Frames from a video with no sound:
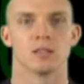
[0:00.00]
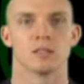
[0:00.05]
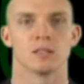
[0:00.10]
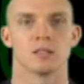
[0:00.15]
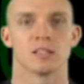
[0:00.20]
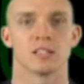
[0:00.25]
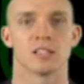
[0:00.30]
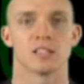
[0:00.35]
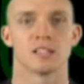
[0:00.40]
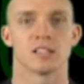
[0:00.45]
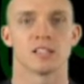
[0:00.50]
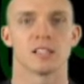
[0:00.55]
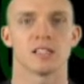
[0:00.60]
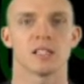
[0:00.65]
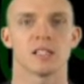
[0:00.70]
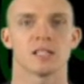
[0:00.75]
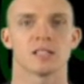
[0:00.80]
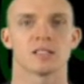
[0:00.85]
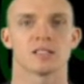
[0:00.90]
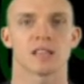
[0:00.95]
Since
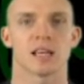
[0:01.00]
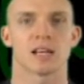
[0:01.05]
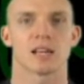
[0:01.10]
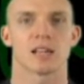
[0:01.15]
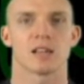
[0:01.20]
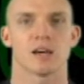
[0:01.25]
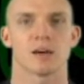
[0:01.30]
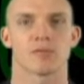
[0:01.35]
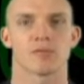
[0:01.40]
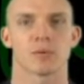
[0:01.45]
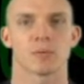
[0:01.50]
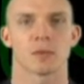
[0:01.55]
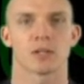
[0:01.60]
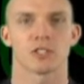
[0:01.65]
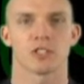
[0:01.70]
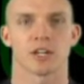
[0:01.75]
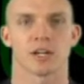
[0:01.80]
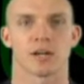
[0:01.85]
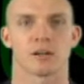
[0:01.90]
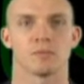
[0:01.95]
sitting and standing up from a
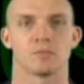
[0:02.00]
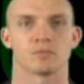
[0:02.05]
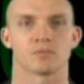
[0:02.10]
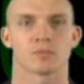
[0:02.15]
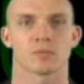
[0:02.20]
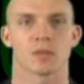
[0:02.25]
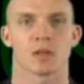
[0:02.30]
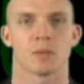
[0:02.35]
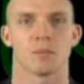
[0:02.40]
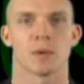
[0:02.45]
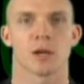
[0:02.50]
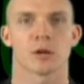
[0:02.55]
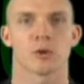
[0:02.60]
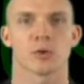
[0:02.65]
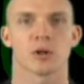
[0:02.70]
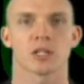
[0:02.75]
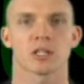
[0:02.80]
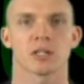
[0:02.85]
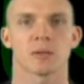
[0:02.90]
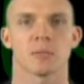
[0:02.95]
chair may
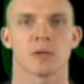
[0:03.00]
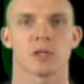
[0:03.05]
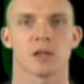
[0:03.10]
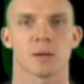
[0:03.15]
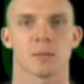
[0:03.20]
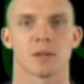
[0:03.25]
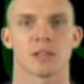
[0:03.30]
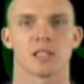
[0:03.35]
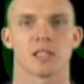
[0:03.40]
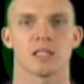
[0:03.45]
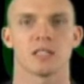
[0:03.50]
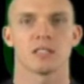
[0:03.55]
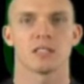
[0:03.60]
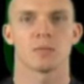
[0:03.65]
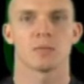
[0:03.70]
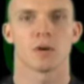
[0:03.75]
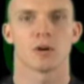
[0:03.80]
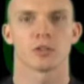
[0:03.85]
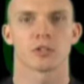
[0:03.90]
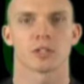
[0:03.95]
quickly become an
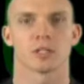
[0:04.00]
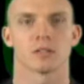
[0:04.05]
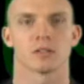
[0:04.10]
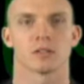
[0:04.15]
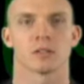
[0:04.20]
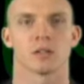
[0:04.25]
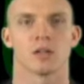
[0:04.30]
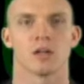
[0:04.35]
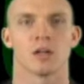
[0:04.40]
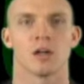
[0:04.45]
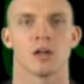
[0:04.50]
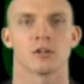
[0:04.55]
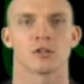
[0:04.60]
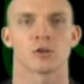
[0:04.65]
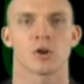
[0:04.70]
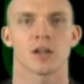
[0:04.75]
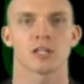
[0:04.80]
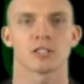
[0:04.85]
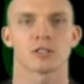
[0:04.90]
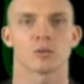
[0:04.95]
easy motion,
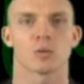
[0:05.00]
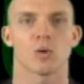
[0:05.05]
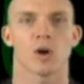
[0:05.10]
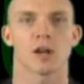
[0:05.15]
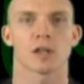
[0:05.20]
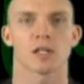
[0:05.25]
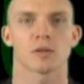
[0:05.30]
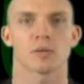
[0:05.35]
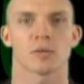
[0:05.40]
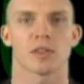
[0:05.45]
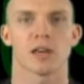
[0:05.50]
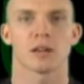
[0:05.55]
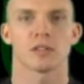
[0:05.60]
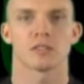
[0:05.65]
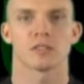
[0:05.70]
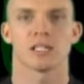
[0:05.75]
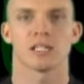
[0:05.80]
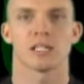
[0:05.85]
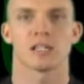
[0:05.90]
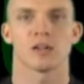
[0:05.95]
try squatting without
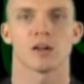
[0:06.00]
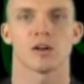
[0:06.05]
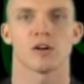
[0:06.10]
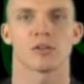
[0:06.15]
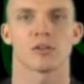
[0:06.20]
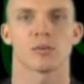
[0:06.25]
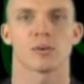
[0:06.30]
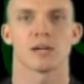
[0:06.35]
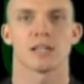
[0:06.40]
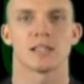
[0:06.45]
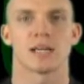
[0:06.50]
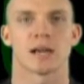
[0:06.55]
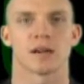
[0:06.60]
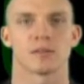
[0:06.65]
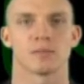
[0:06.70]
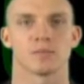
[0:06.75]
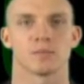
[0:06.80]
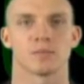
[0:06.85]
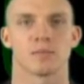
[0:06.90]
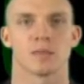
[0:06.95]
sitting all the way
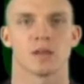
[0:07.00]
down.